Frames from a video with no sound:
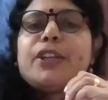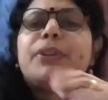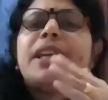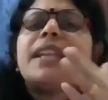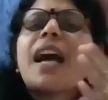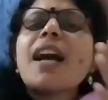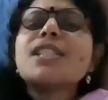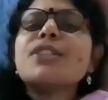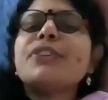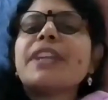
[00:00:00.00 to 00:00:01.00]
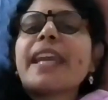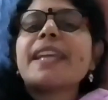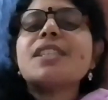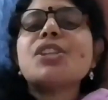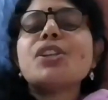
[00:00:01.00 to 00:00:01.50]
you can ask for
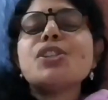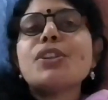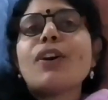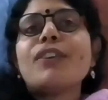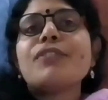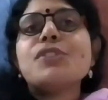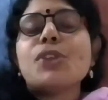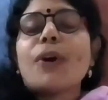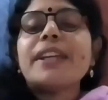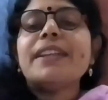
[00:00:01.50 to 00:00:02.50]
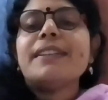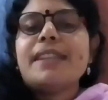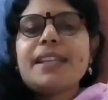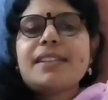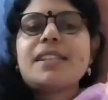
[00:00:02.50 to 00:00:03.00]
extension of joining
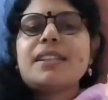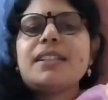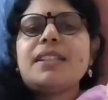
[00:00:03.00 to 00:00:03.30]
date.